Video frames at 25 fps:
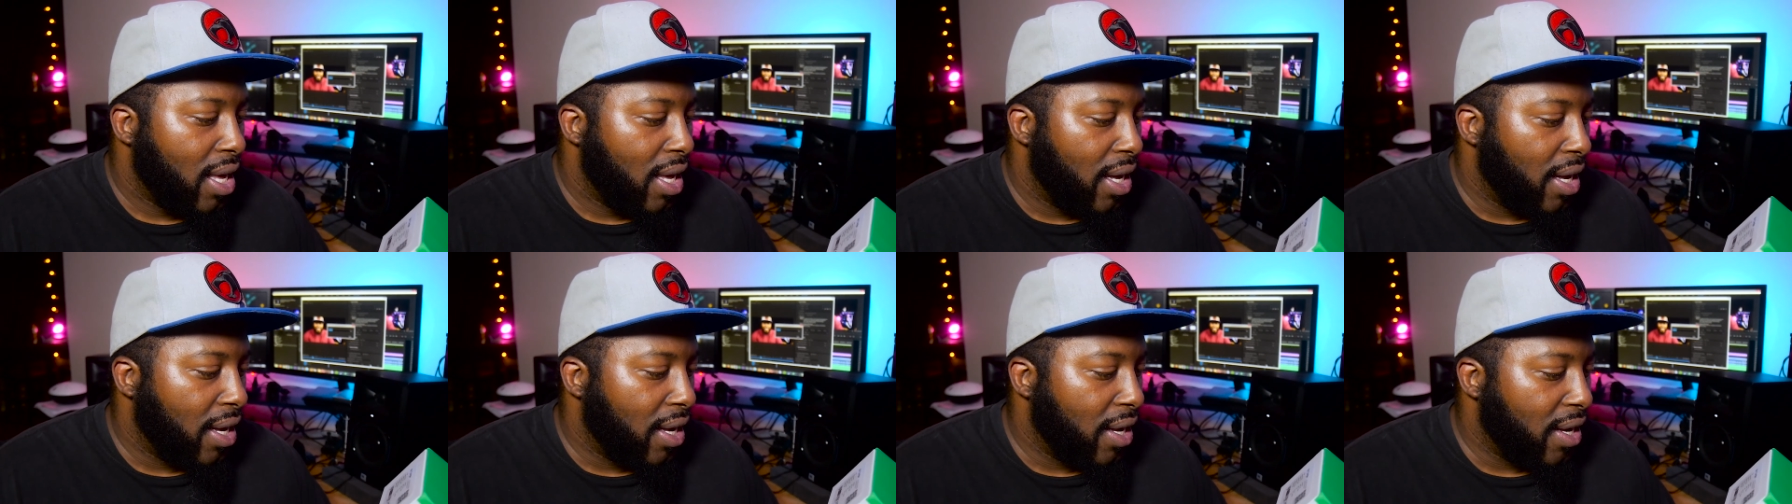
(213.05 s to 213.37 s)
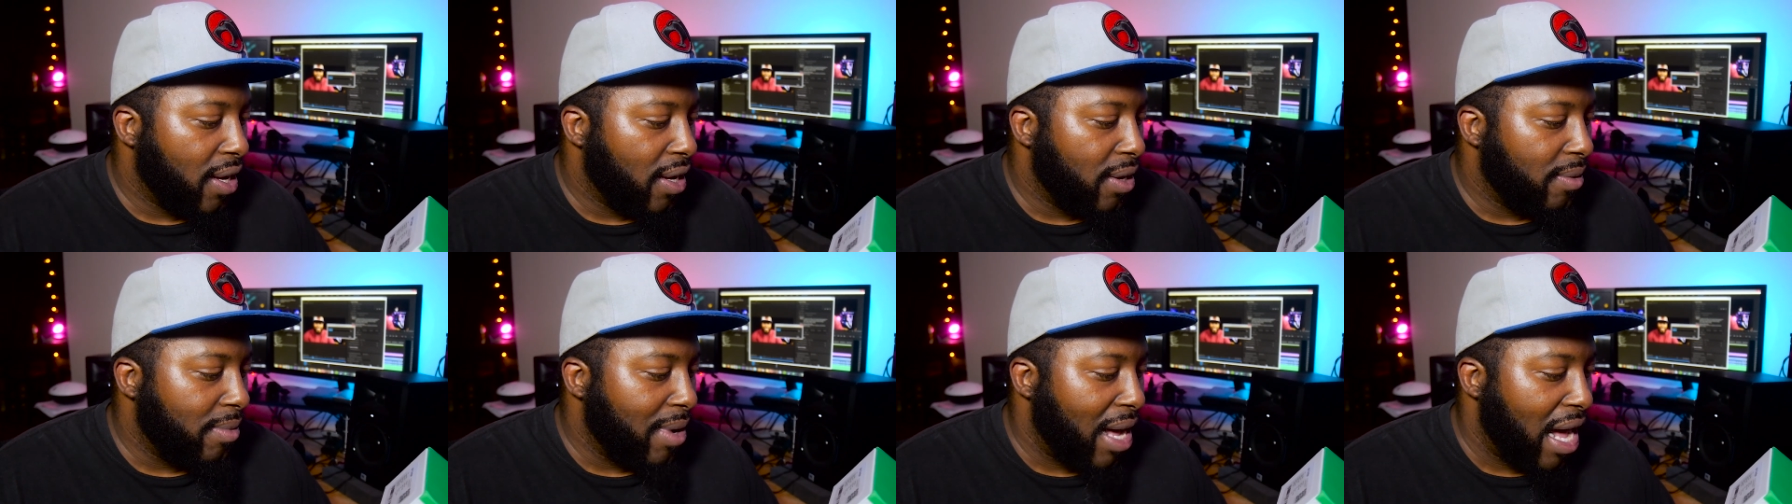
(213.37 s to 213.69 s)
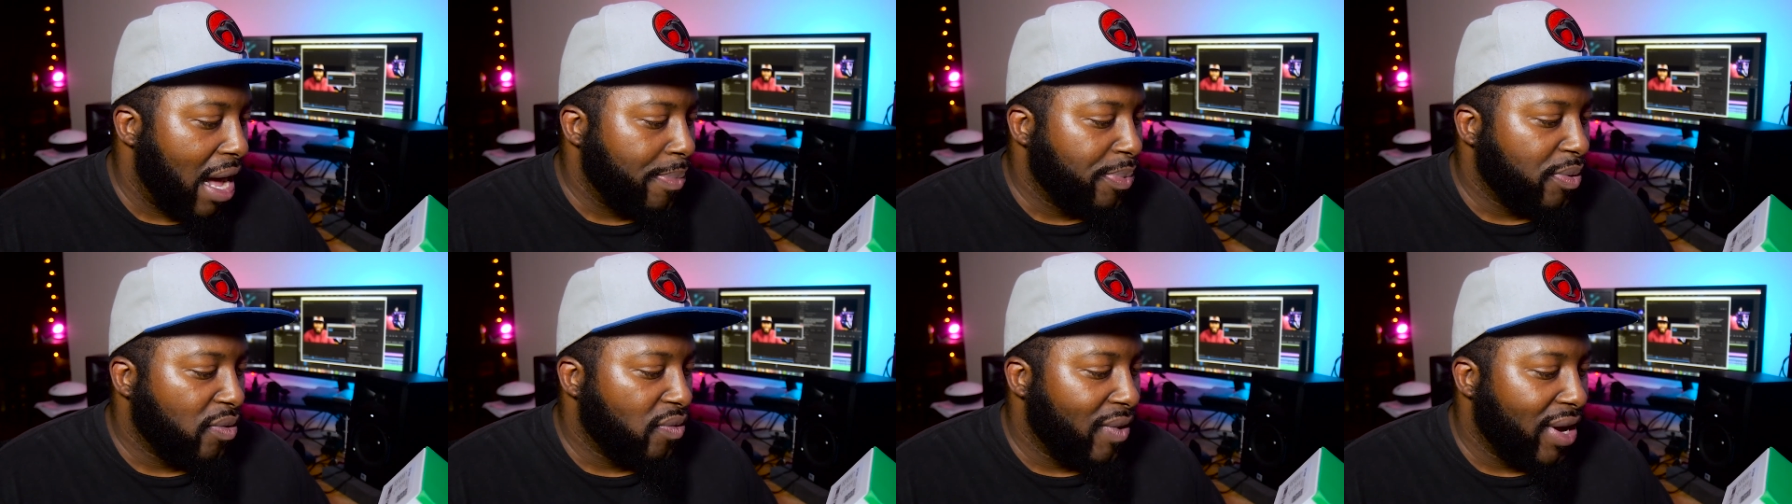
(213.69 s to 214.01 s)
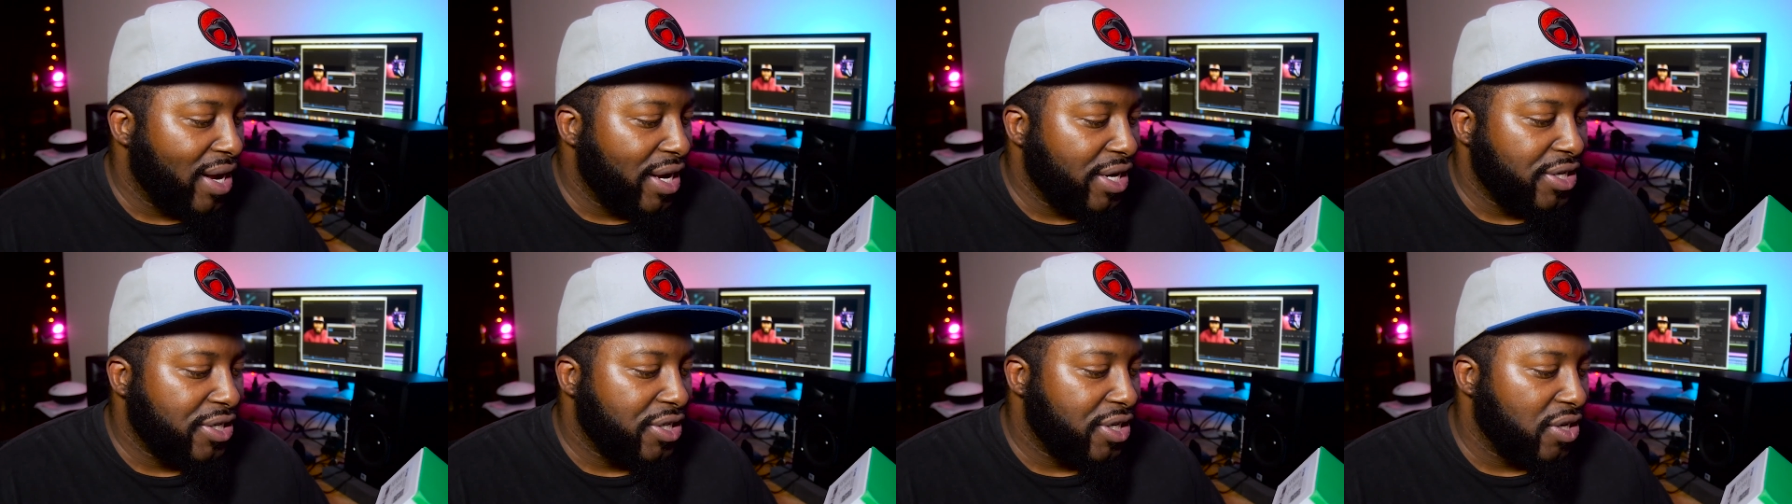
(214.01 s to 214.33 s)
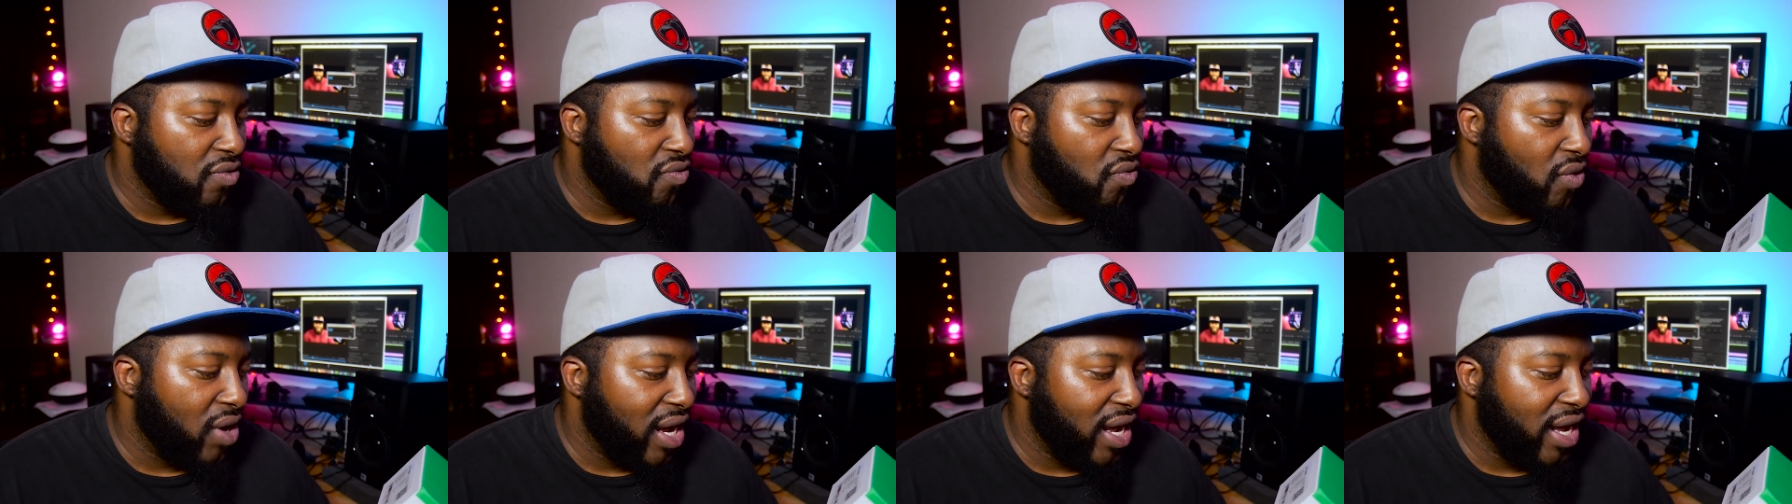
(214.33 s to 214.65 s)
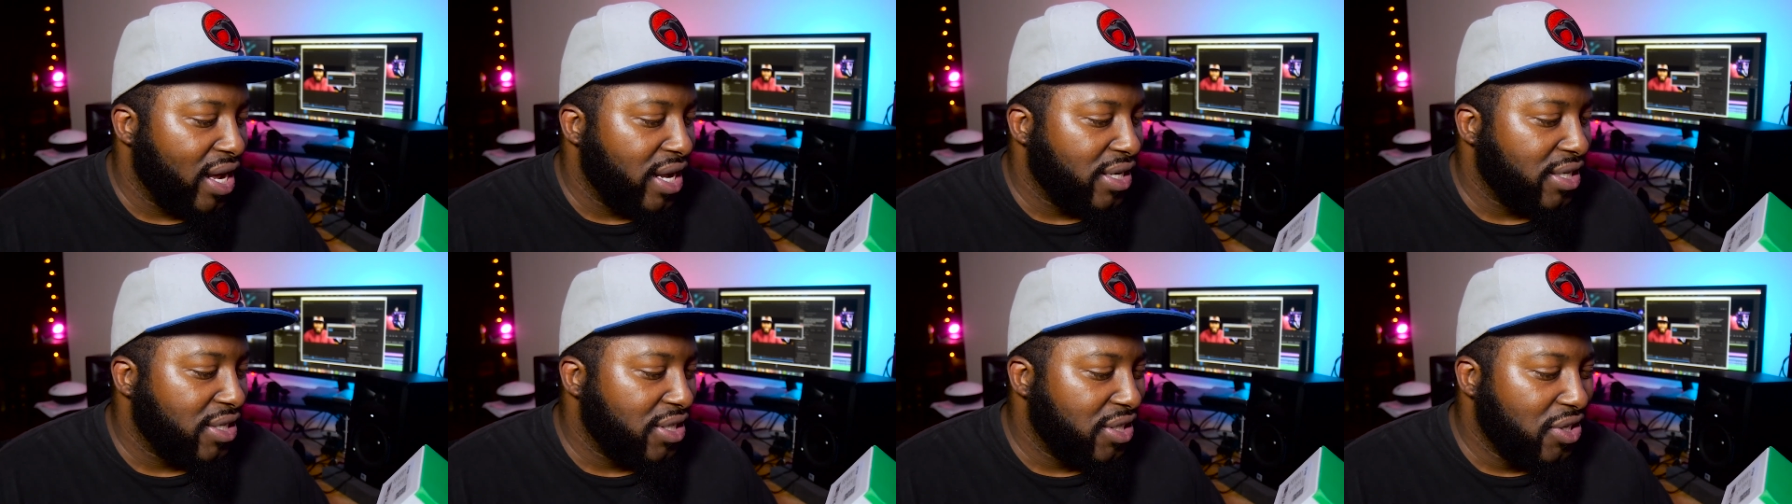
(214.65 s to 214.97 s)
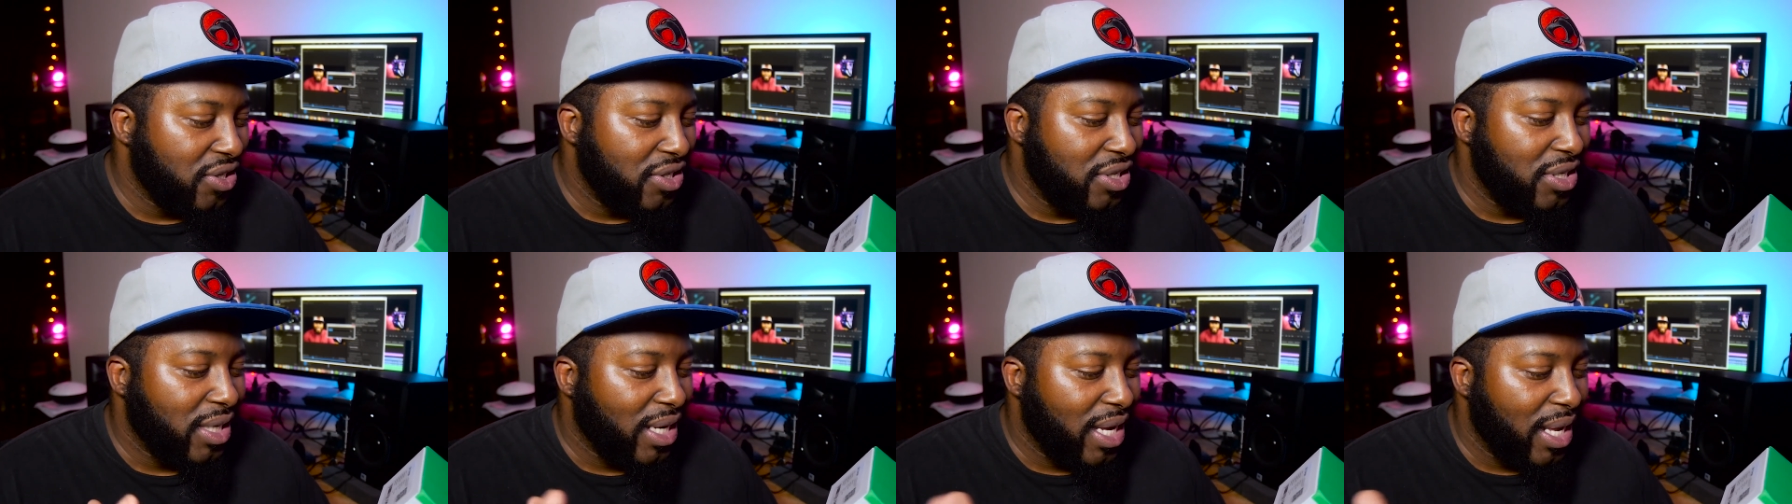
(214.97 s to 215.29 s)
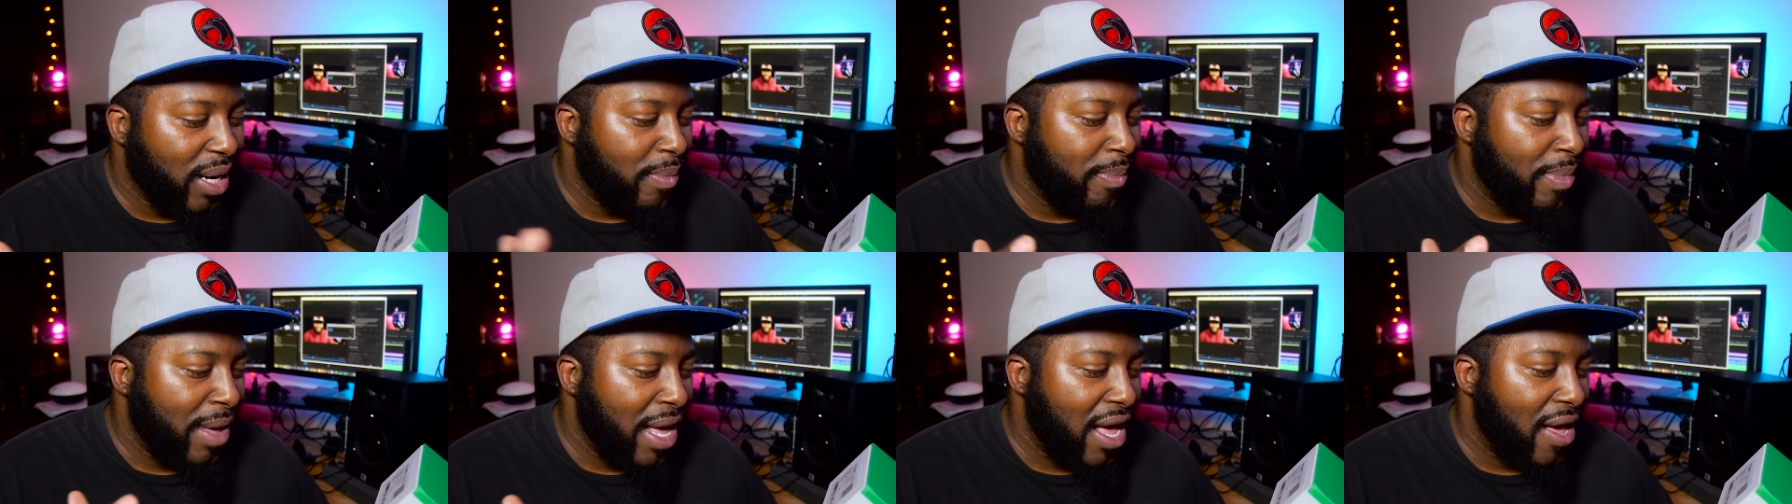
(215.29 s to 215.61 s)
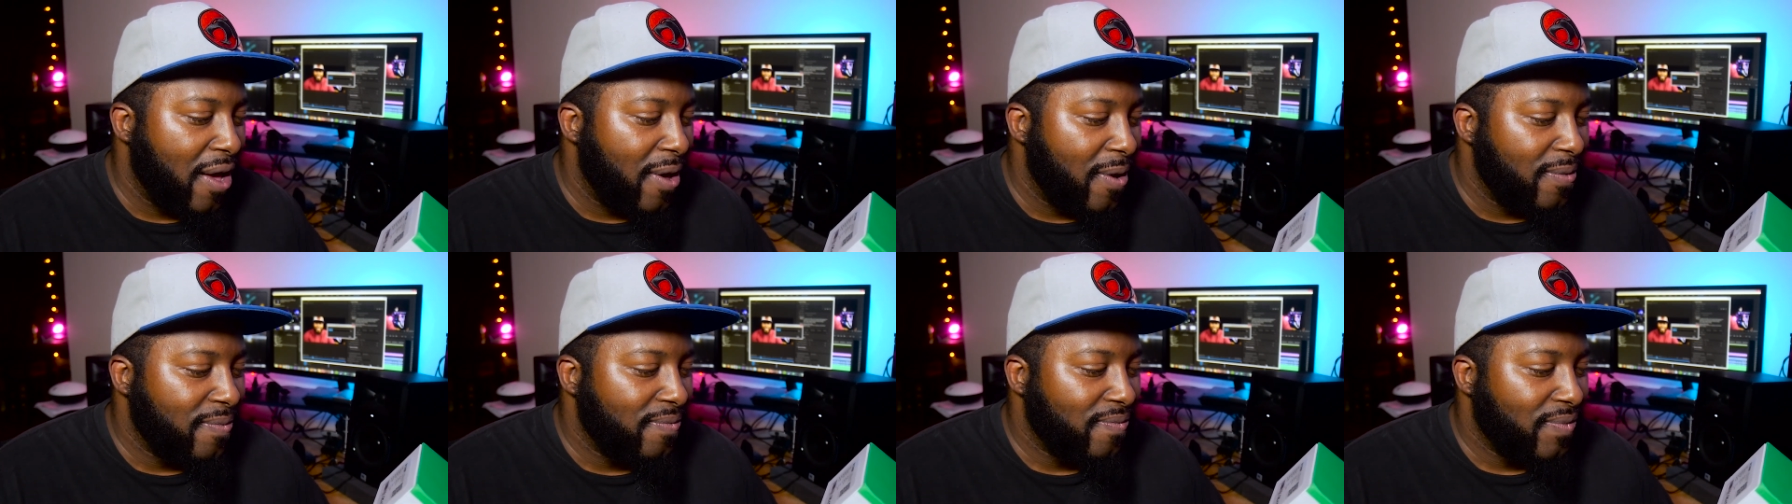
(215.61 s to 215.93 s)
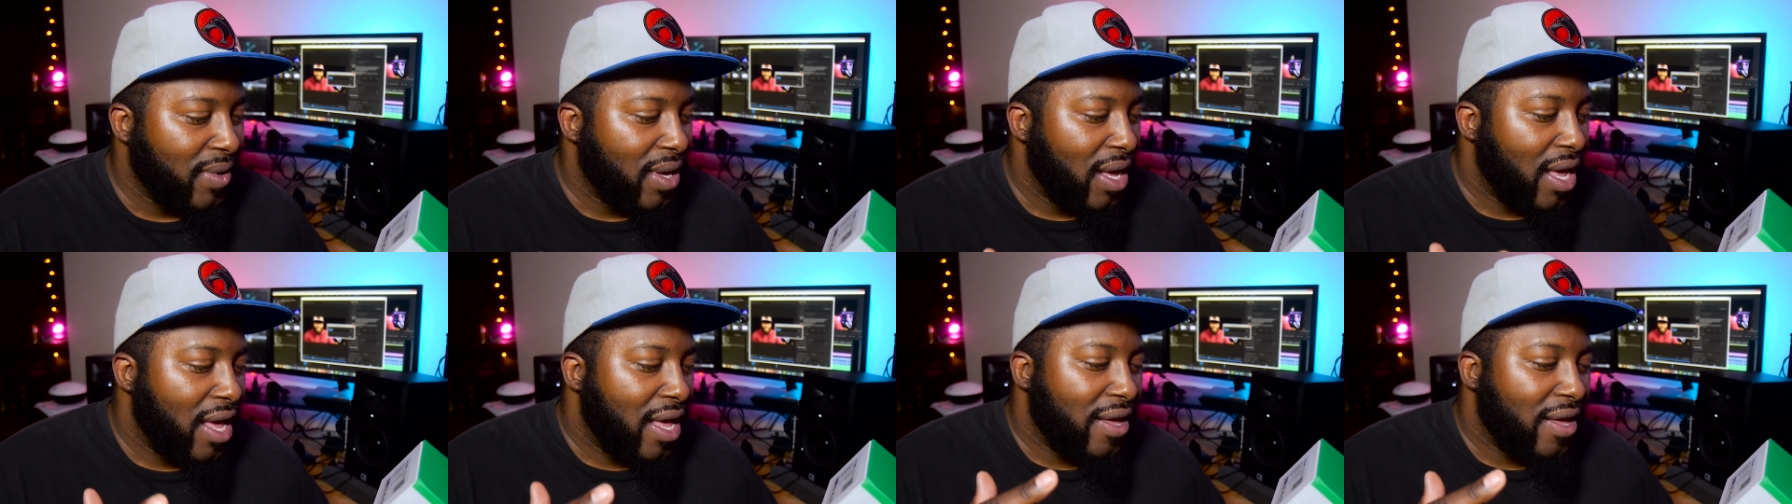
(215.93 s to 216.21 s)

Um, Operation range, you should get about